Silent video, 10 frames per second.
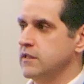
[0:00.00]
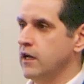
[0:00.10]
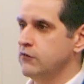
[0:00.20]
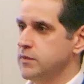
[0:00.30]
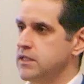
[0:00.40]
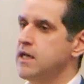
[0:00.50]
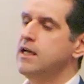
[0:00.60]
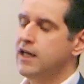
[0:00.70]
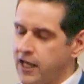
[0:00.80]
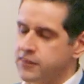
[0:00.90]
the government,
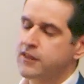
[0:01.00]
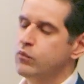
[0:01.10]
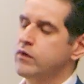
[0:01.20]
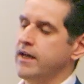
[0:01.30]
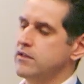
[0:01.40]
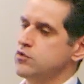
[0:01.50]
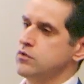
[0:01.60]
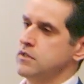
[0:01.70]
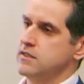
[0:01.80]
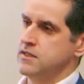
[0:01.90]
I think we've
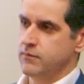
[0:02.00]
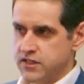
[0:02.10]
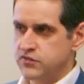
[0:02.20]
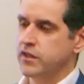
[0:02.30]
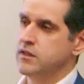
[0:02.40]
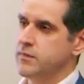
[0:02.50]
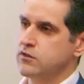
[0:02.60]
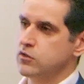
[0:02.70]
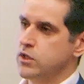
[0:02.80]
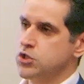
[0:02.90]
answered some of these
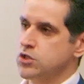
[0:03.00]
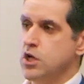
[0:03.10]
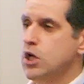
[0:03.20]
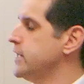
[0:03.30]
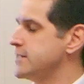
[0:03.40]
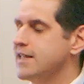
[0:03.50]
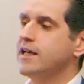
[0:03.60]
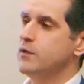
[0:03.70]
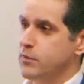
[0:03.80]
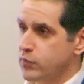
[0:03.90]
fundamental questions. It's not
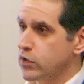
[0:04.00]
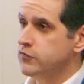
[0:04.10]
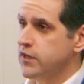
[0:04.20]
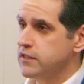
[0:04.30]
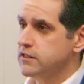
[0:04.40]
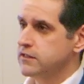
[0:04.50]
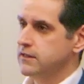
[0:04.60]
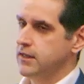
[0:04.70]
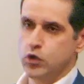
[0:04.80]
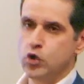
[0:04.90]
going to be perfect.
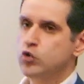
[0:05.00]
No